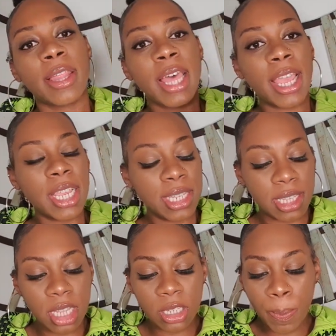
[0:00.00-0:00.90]
that is
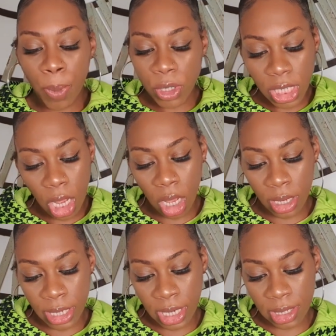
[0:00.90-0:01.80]
this body
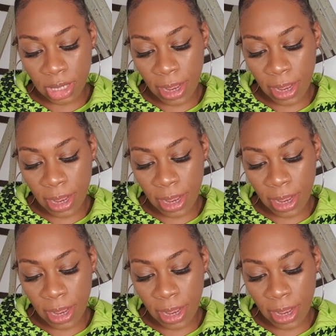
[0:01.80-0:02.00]
harness.